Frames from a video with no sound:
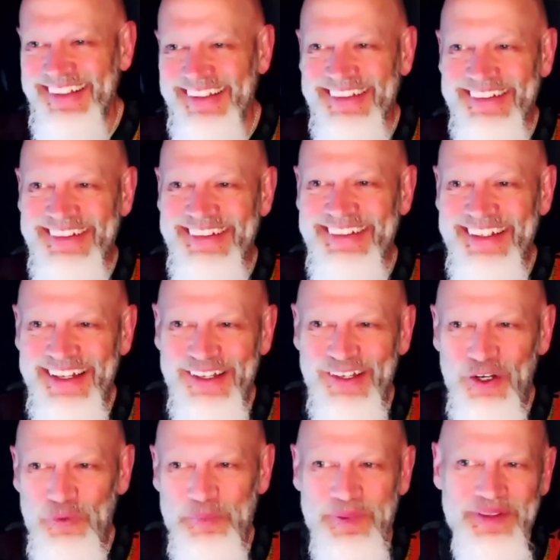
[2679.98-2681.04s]
I
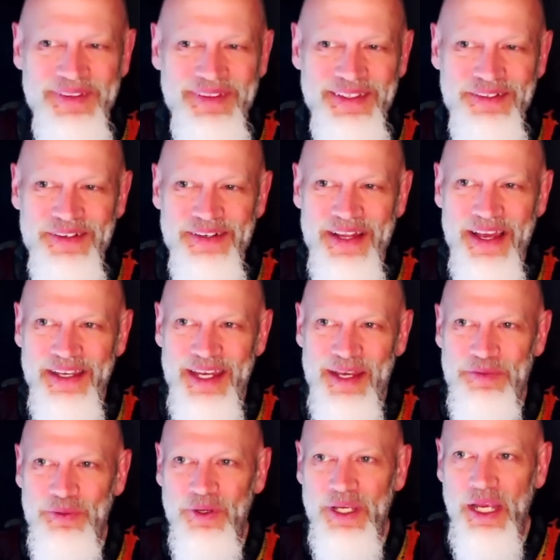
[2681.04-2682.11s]
hope that the internet
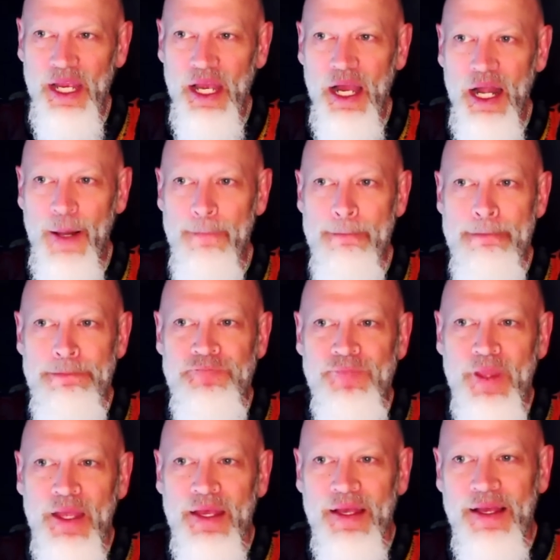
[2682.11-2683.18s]
keeps working.
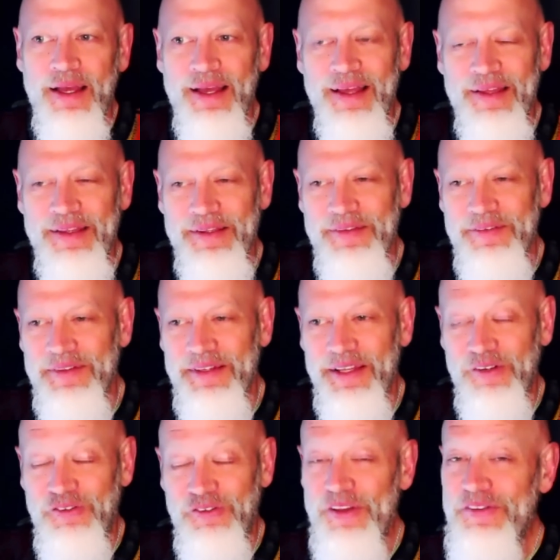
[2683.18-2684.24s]

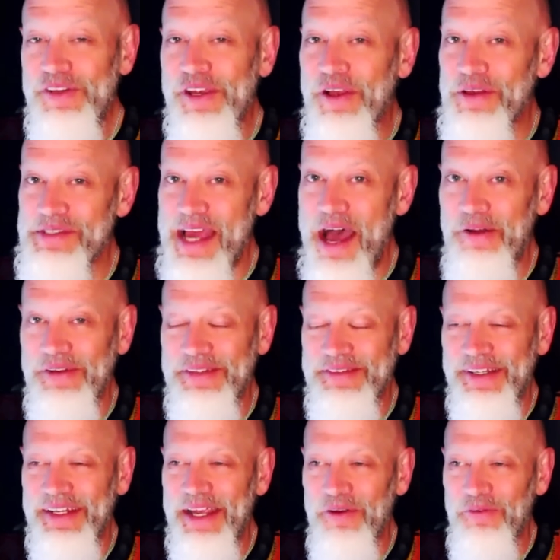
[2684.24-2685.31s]
Electricity goes out and it's
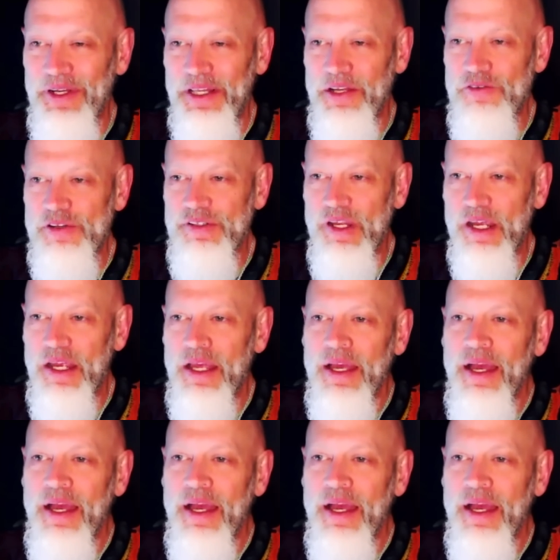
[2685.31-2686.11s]
going to get real interesting.